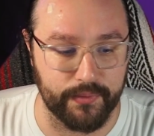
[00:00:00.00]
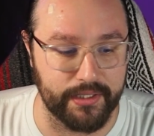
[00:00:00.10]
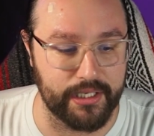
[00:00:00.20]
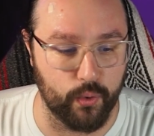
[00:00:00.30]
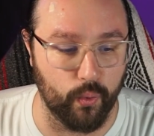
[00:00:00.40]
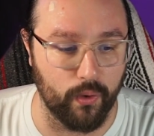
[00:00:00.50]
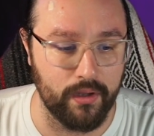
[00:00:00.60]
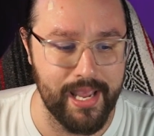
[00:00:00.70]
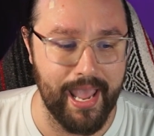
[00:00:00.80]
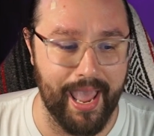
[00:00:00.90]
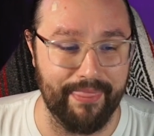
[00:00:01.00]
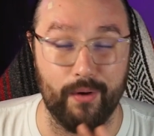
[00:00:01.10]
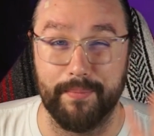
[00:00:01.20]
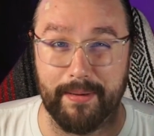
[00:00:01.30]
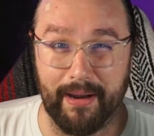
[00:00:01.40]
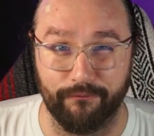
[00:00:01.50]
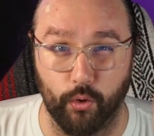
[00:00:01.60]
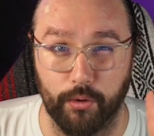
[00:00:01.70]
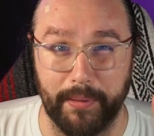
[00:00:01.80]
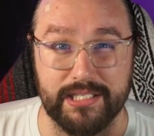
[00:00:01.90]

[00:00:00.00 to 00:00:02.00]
really cool, and that would be my 4th pick.